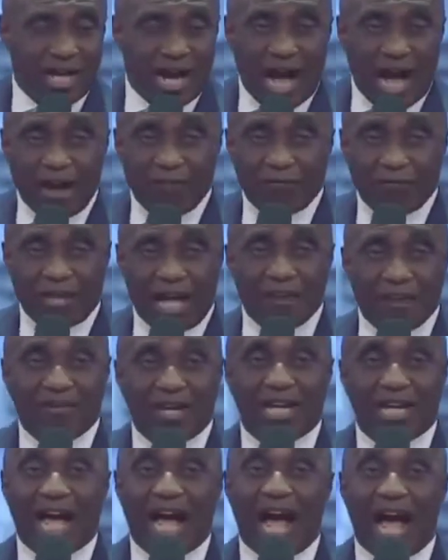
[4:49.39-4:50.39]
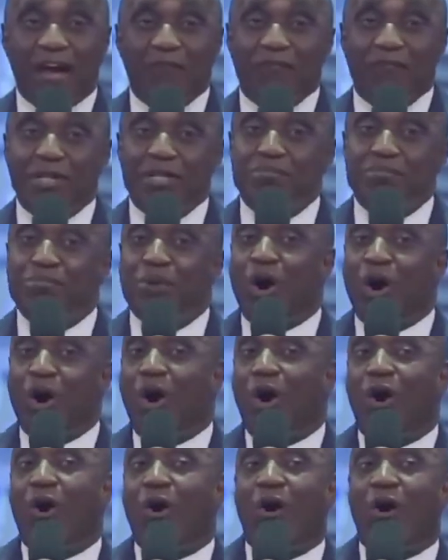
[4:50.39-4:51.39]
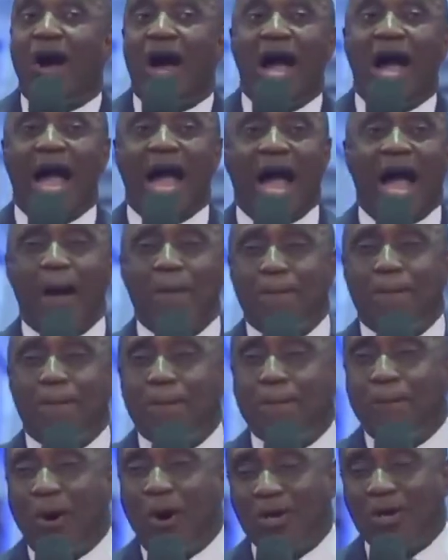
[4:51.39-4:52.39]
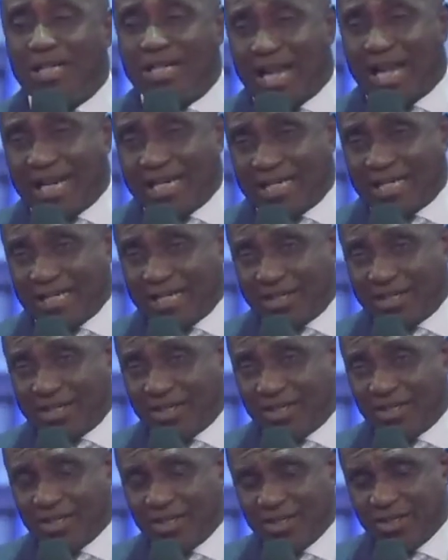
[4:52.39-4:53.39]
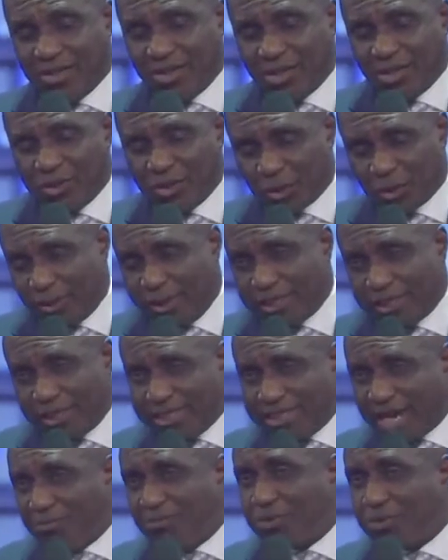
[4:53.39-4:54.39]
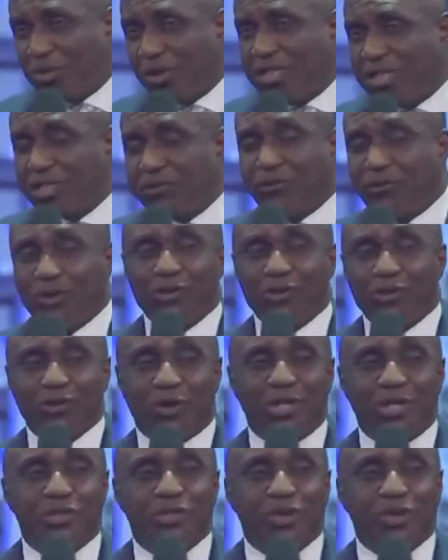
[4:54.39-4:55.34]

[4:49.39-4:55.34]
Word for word: have life and have it more abundantly. So redemption is for you to